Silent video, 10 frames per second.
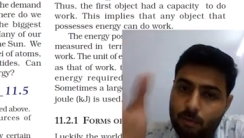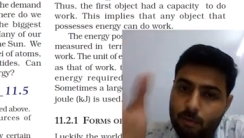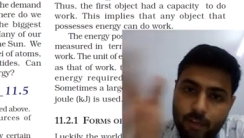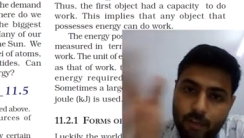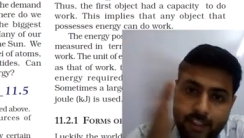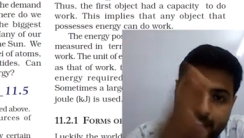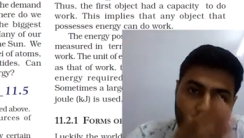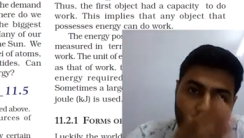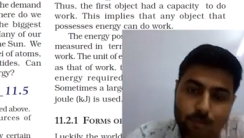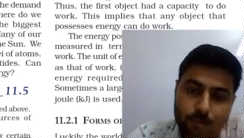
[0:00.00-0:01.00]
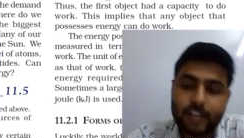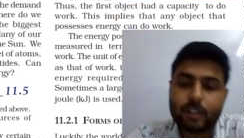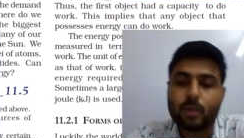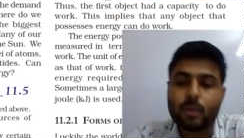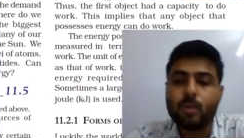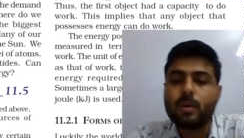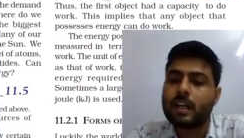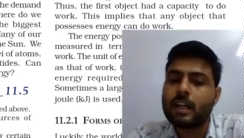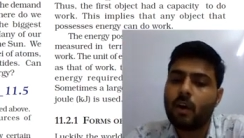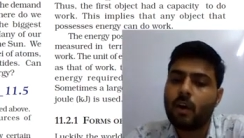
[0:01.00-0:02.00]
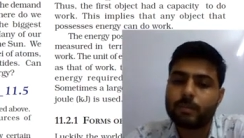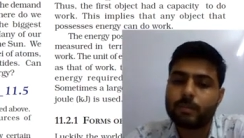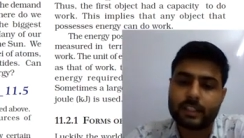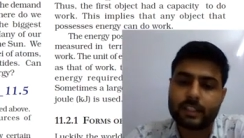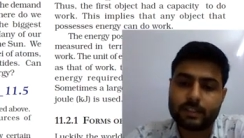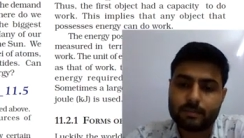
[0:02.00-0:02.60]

one object to another object.